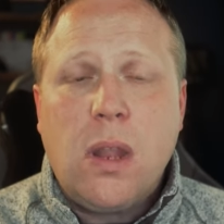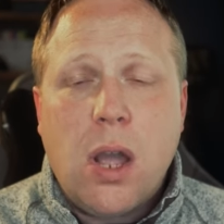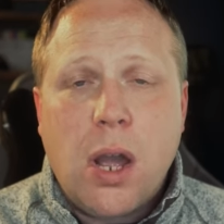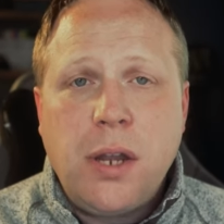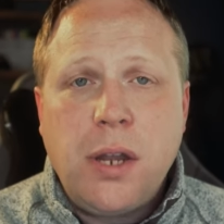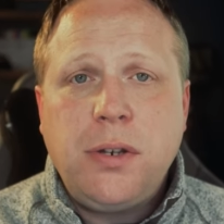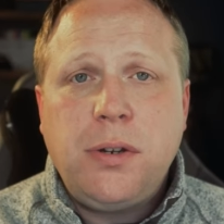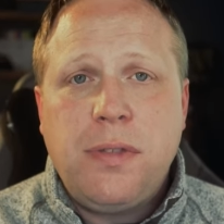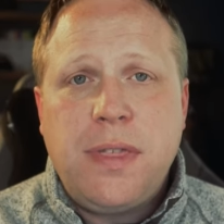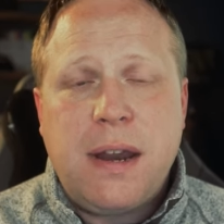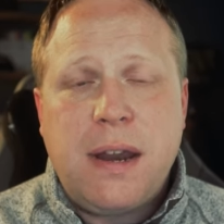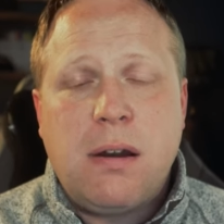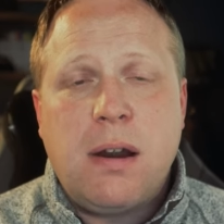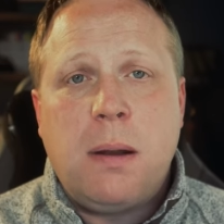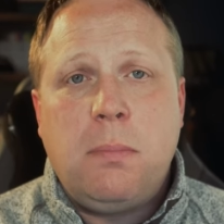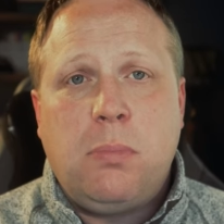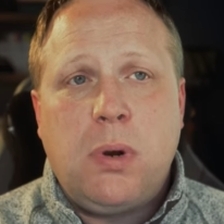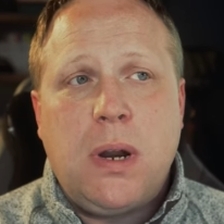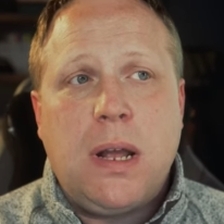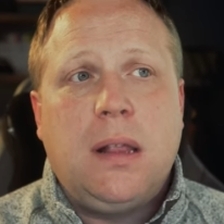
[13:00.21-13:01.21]
under their
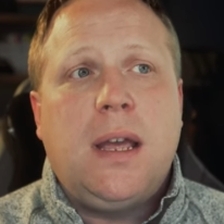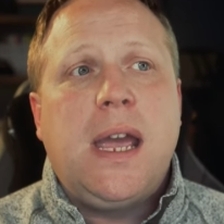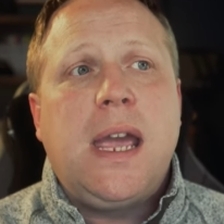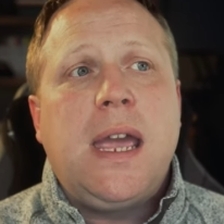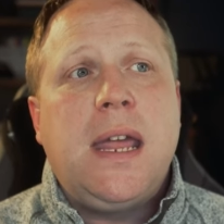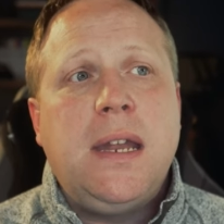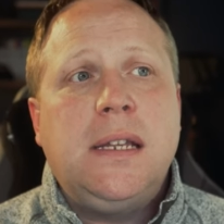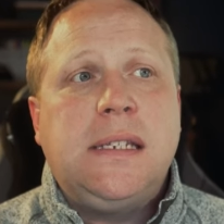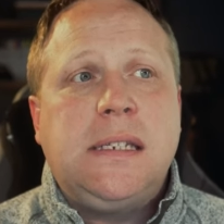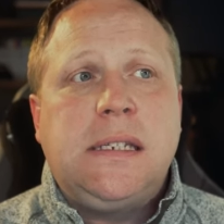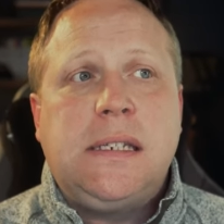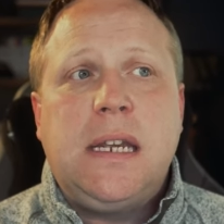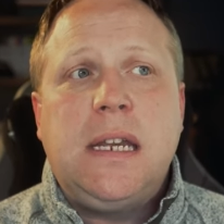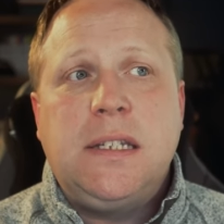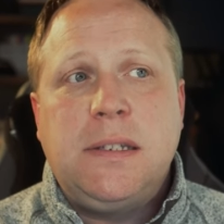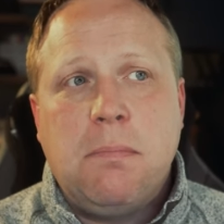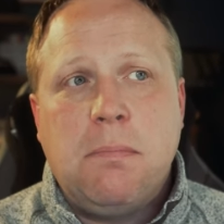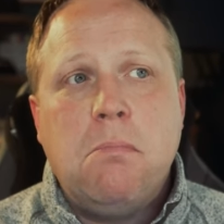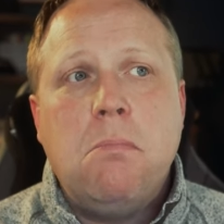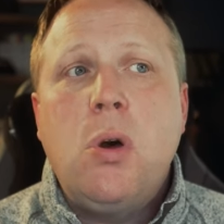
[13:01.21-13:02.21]
umbrella. And it's
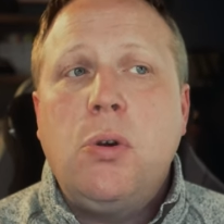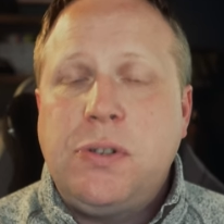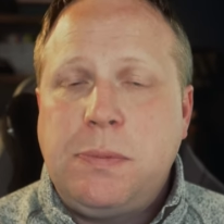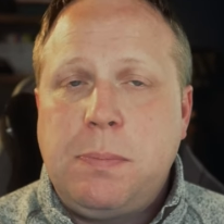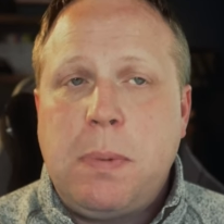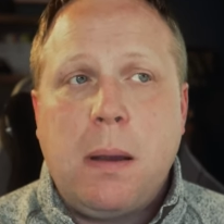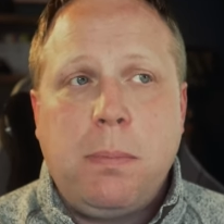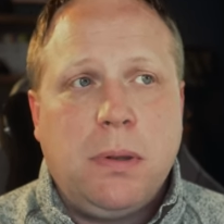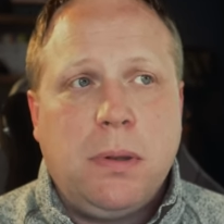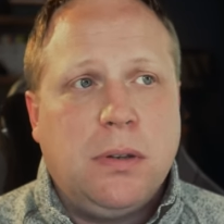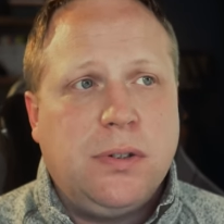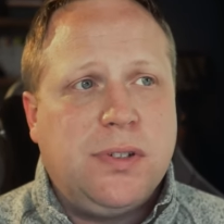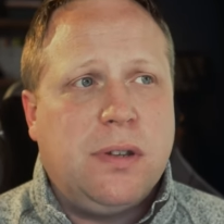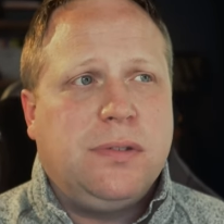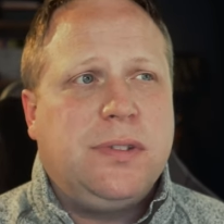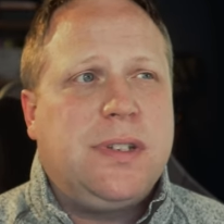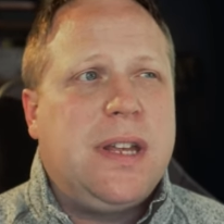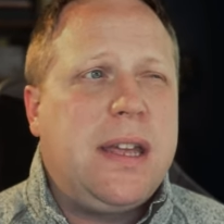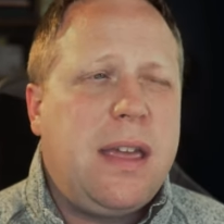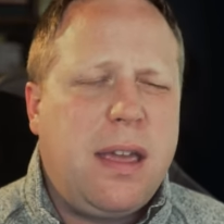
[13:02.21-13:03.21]
it's most popular
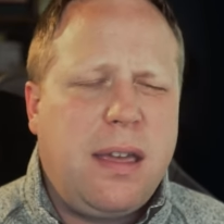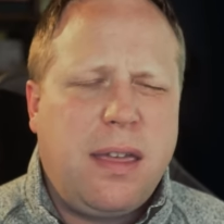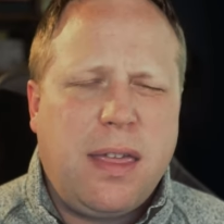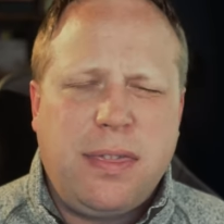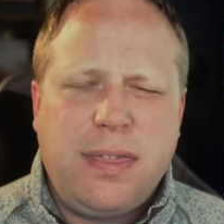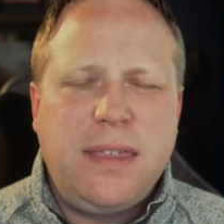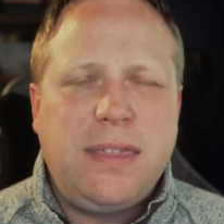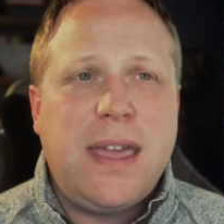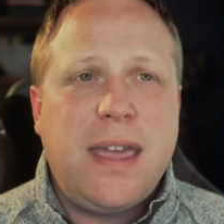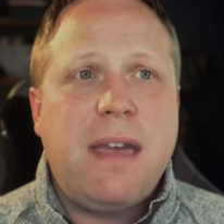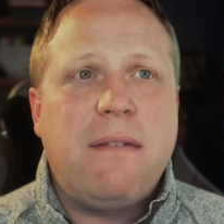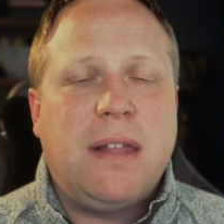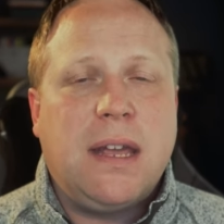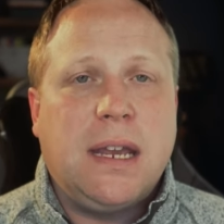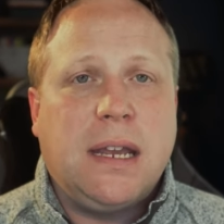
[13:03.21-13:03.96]
songs. I, I think they have like